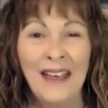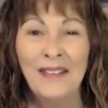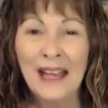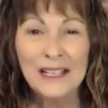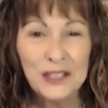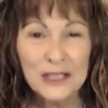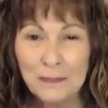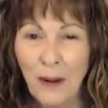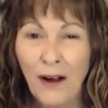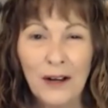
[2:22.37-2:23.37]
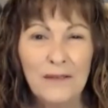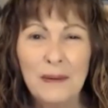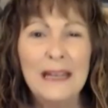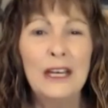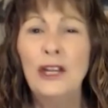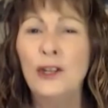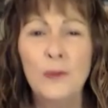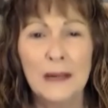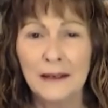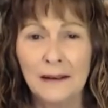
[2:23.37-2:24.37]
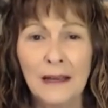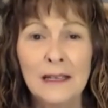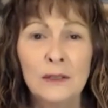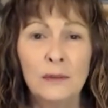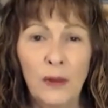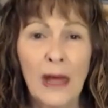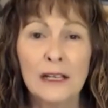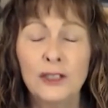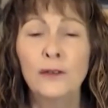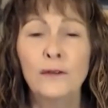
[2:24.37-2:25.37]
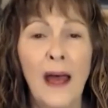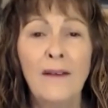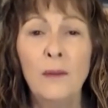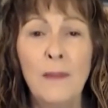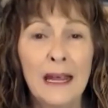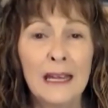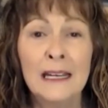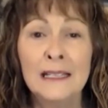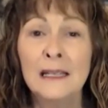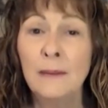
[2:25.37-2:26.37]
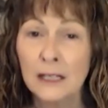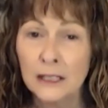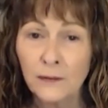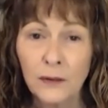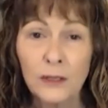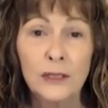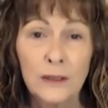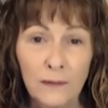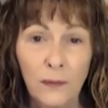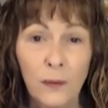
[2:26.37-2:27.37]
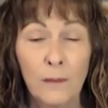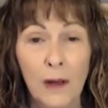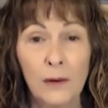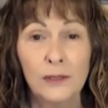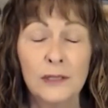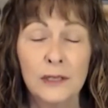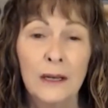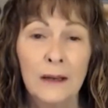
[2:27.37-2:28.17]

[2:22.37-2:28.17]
That's just part of being human, is that survival mechanism is first and foremost.